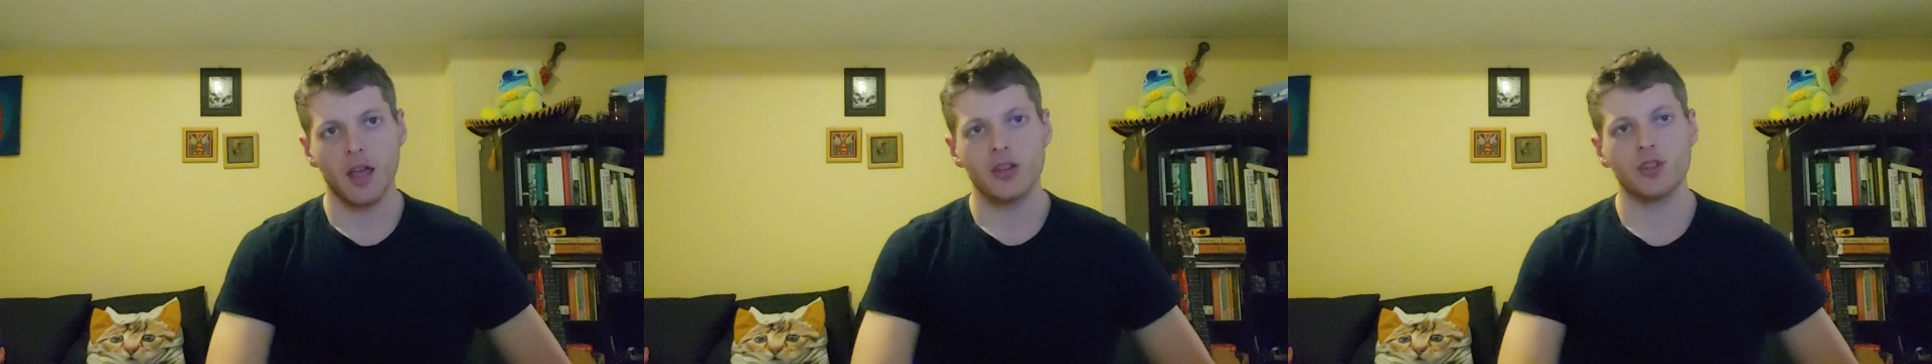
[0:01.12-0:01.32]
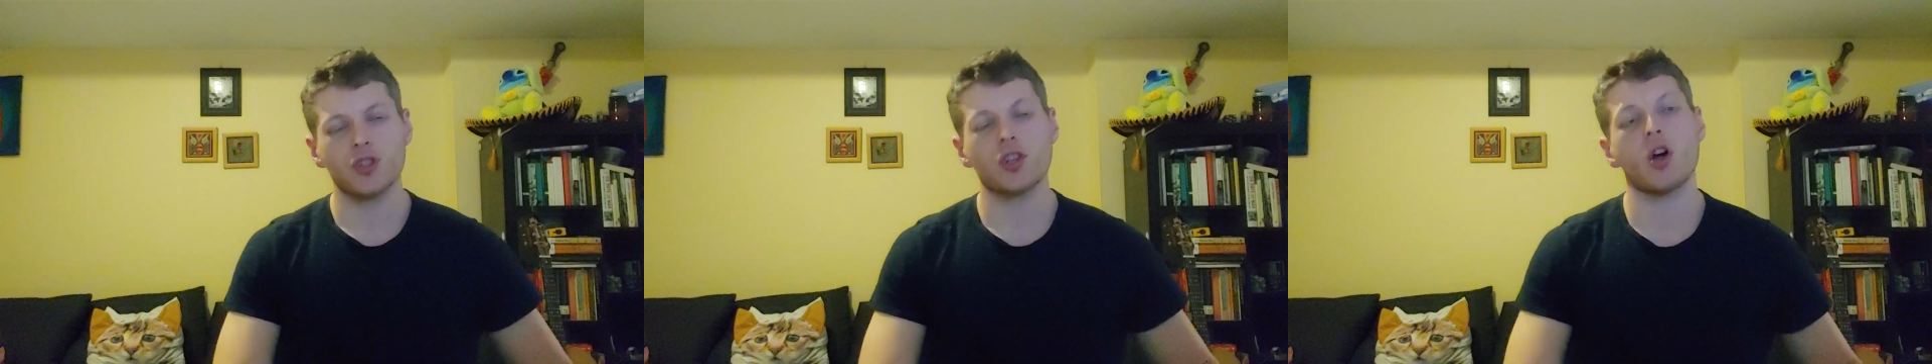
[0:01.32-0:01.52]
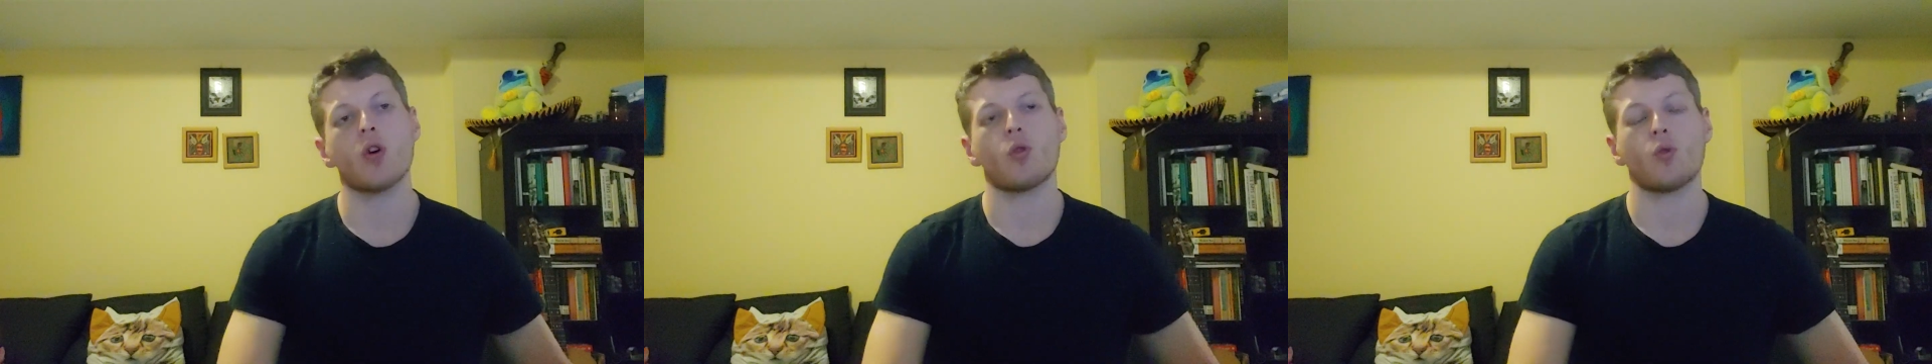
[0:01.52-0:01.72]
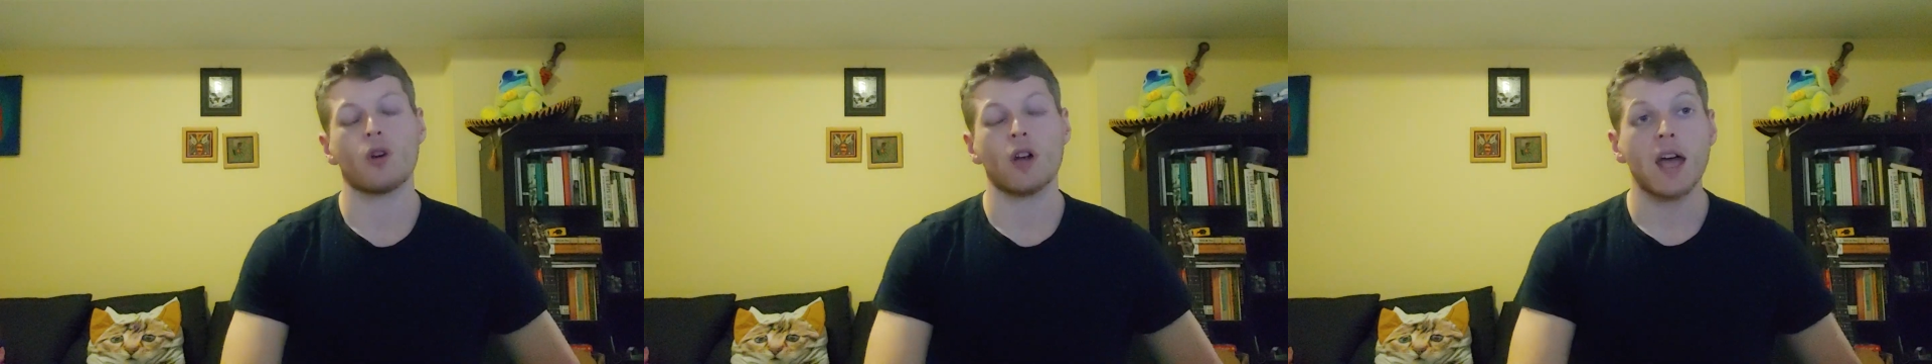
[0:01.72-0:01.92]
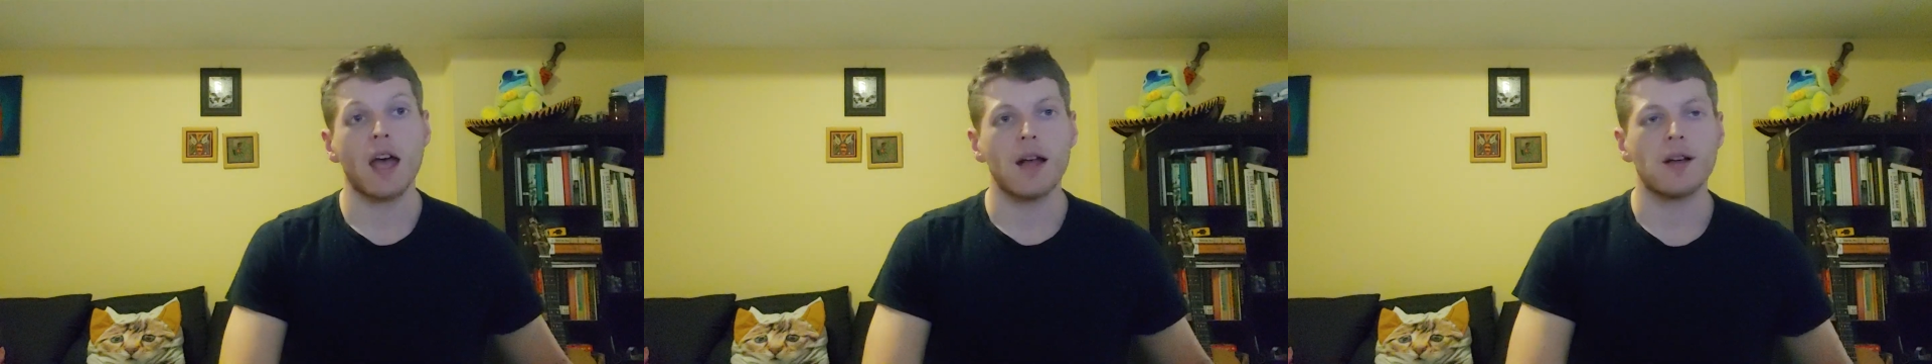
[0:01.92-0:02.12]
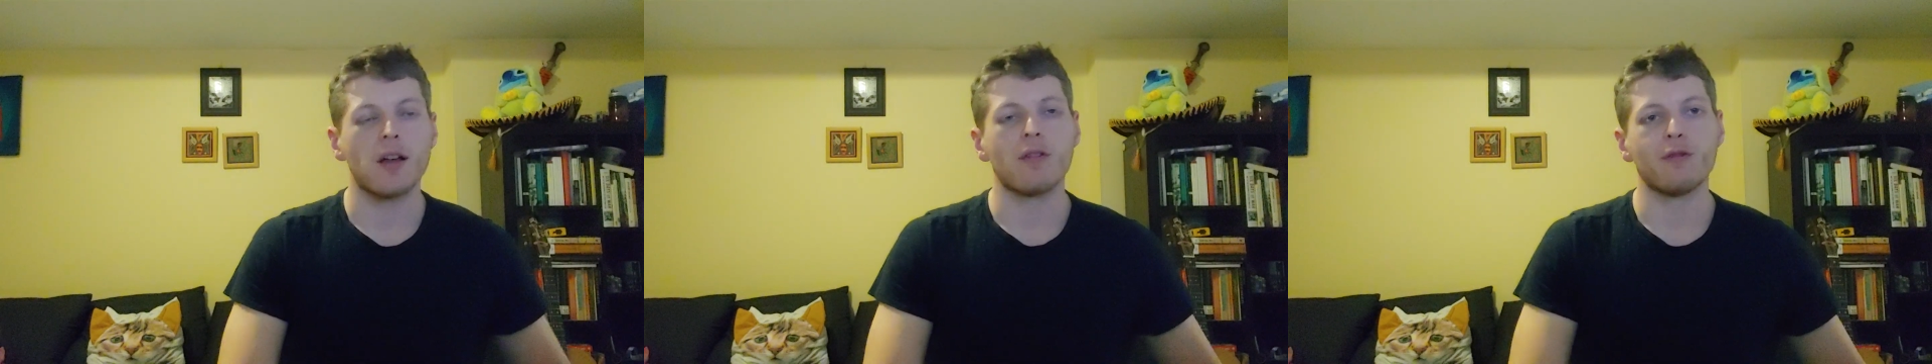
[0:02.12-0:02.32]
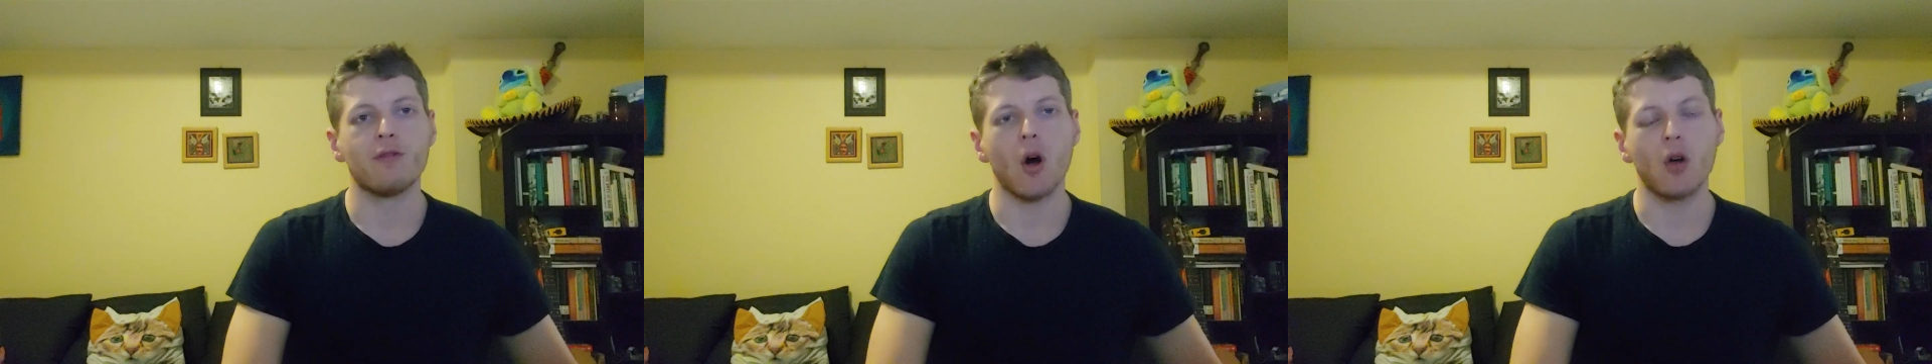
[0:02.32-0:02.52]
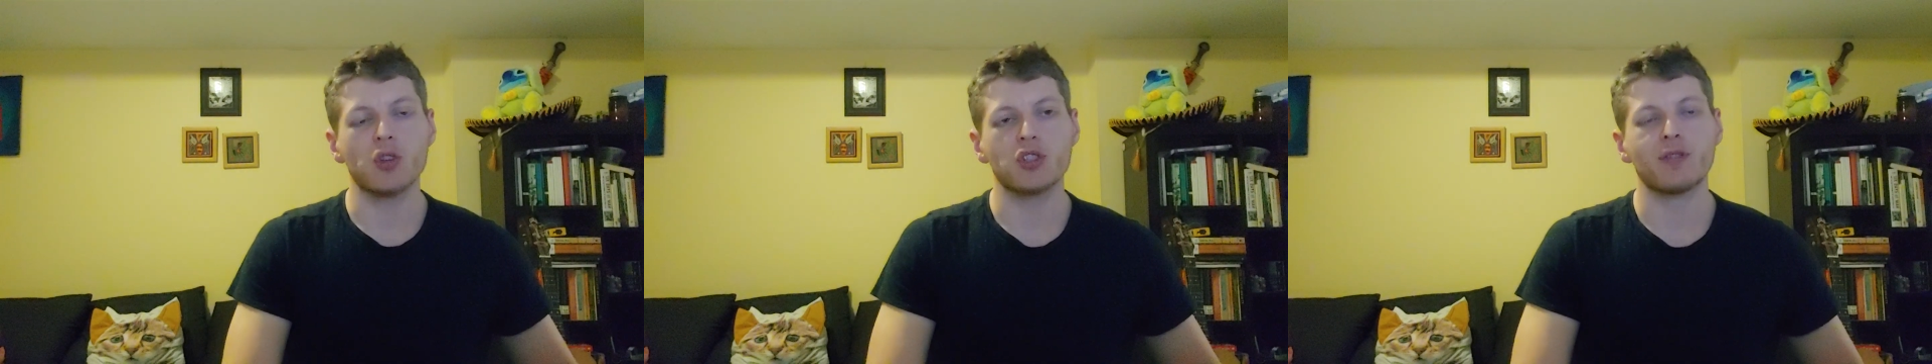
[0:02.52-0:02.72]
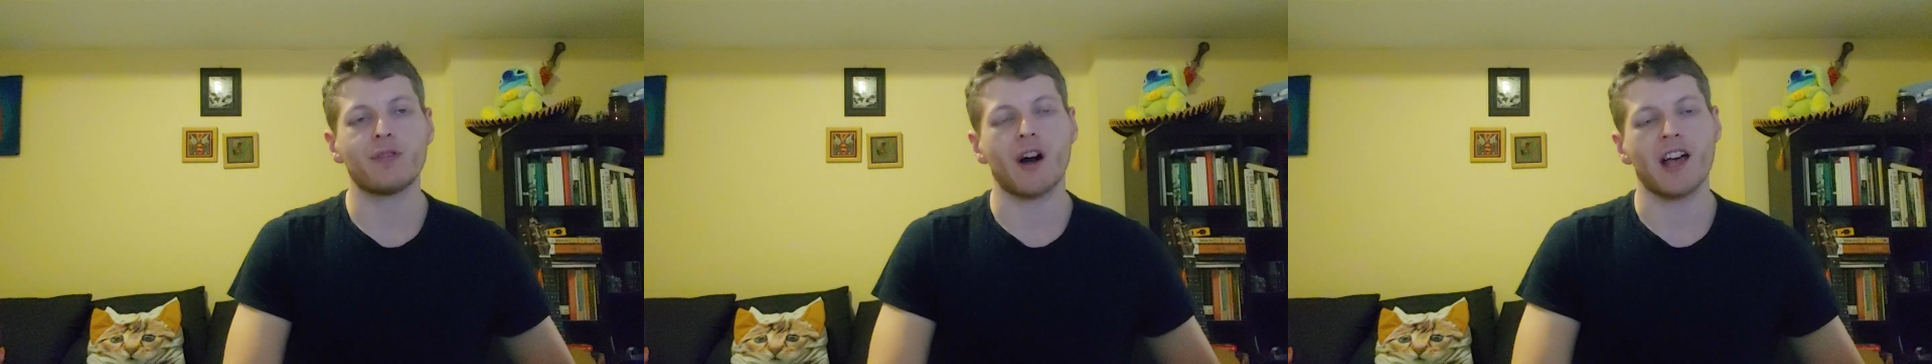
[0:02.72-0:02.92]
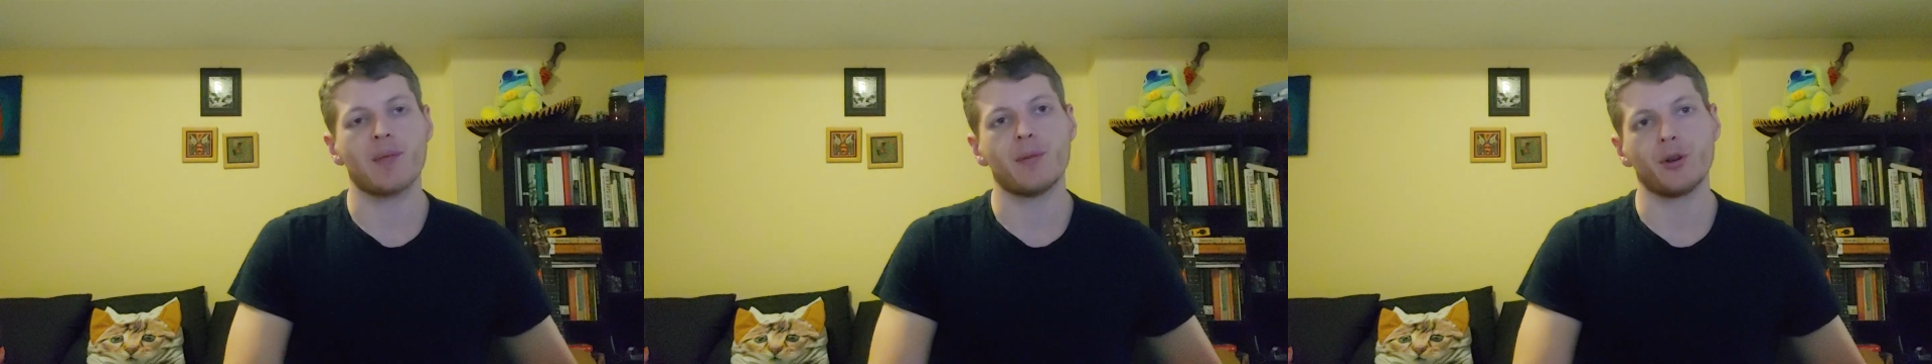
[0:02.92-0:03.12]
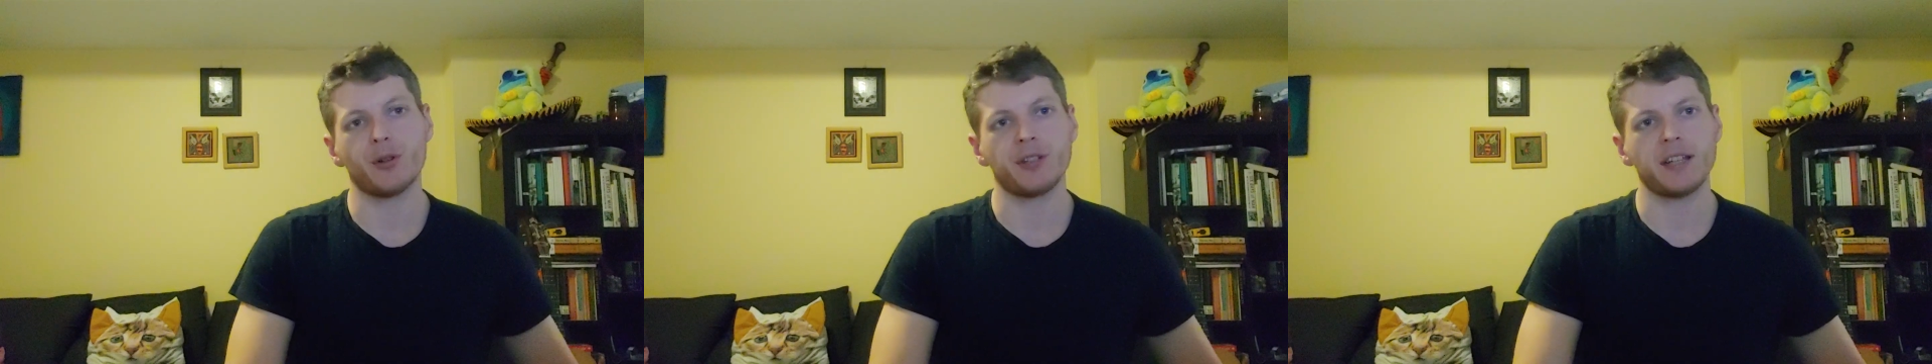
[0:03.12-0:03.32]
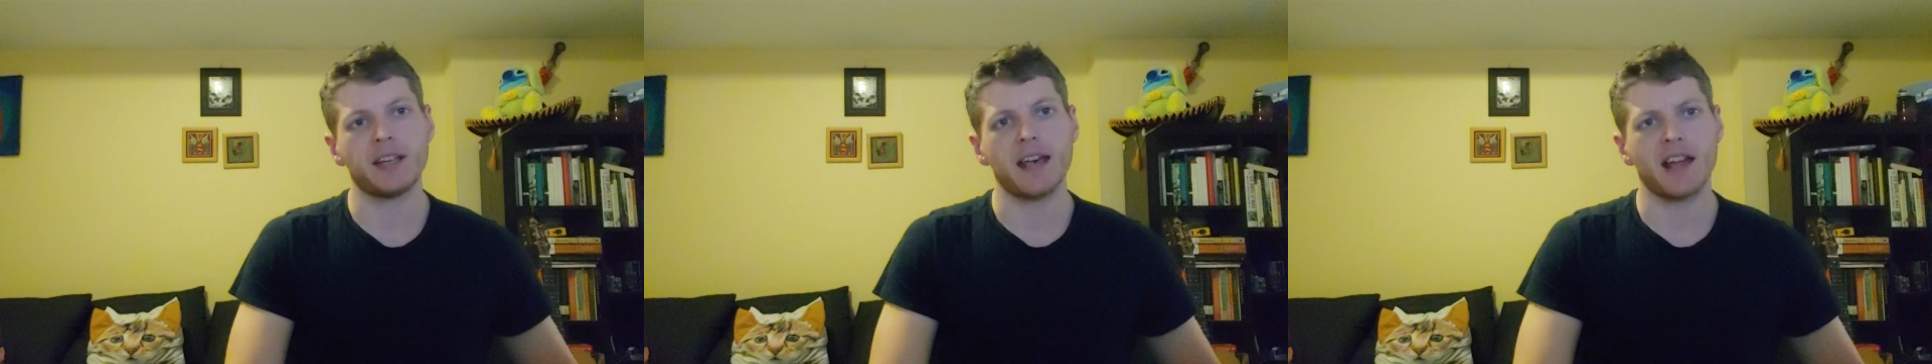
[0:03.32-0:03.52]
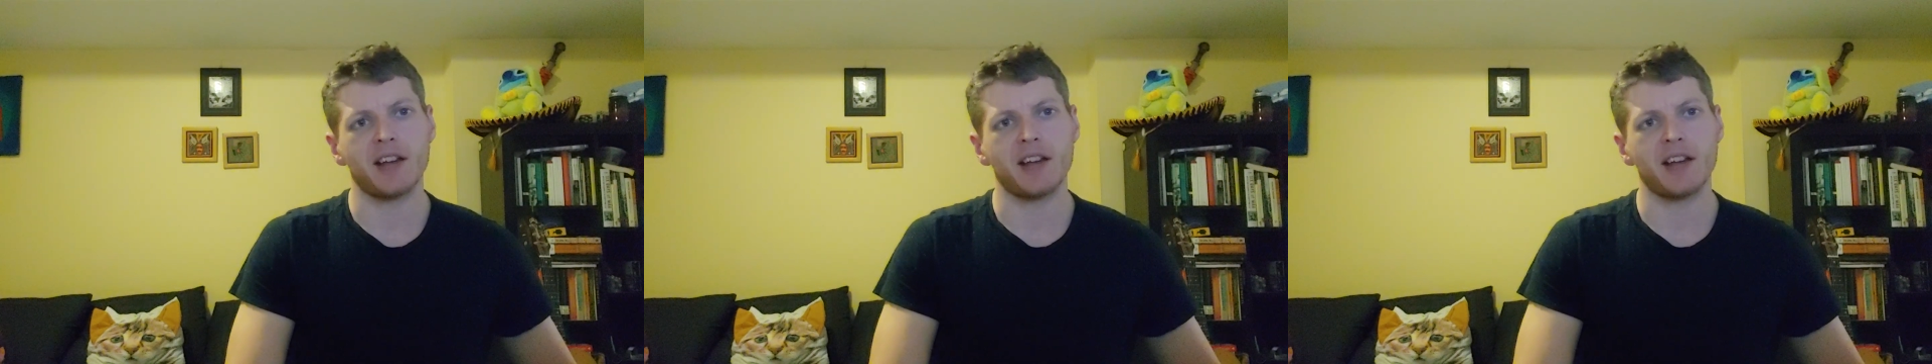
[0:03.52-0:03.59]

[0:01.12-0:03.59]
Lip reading: So, falsifiability